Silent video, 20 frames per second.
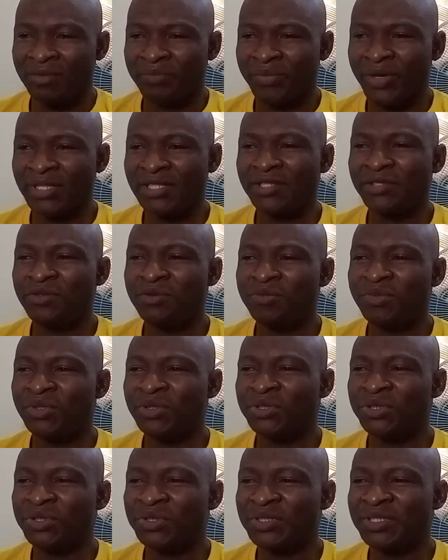Particle
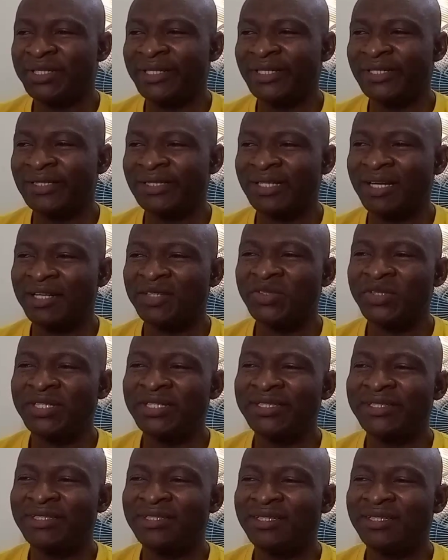motion is actually the